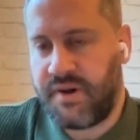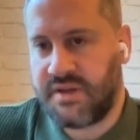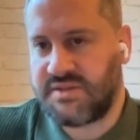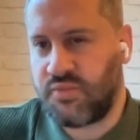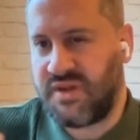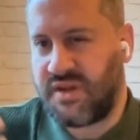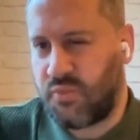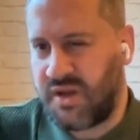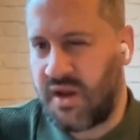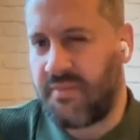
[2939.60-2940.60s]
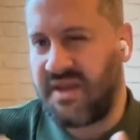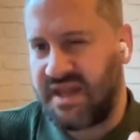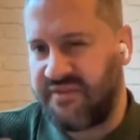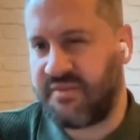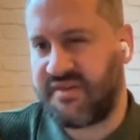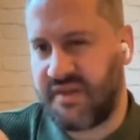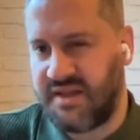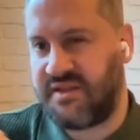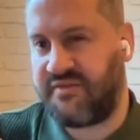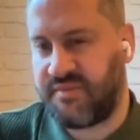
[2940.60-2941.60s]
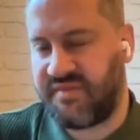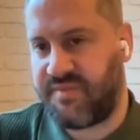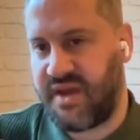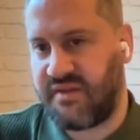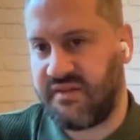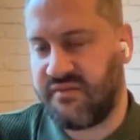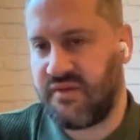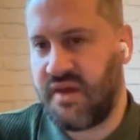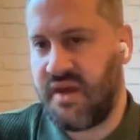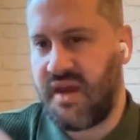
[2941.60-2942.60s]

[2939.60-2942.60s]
But we're coming at it from a slightly different perspective.